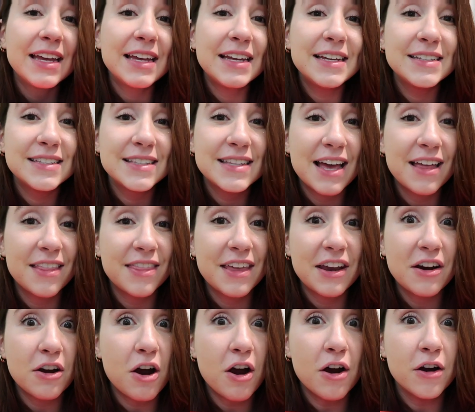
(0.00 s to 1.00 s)
is that
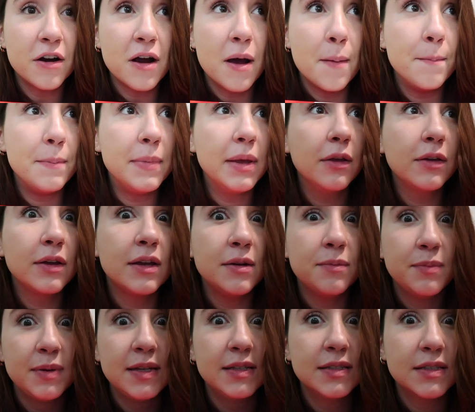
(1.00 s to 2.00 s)
there are a
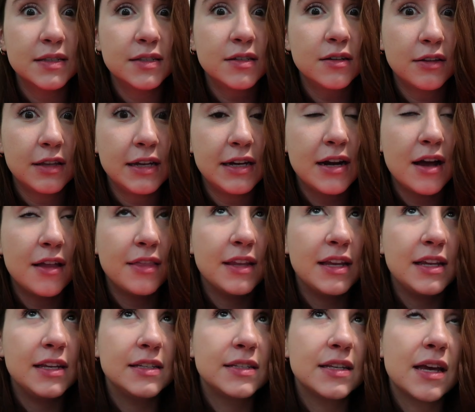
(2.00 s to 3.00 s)
million pieces to clean on
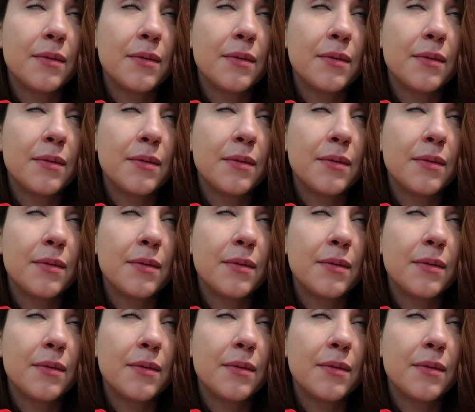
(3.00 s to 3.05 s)
these.